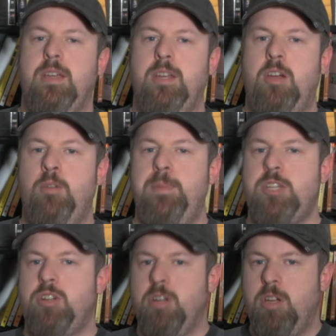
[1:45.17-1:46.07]
you know, be
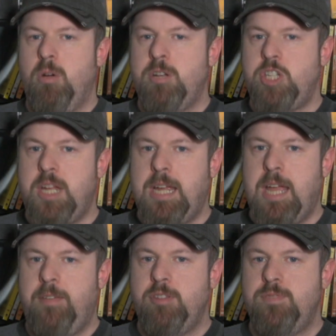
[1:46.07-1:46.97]
sure to go and check
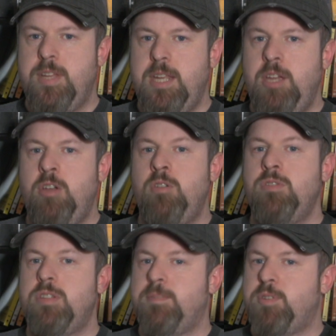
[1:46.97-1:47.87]
out those
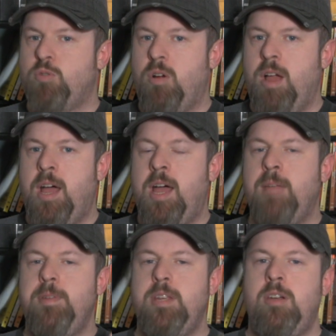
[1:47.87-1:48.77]
videos,
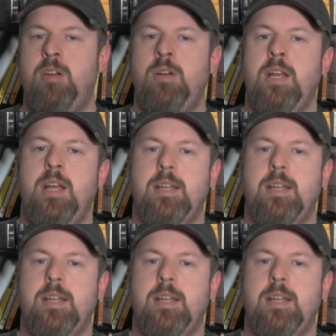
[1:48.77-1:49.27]
subscribe, you know,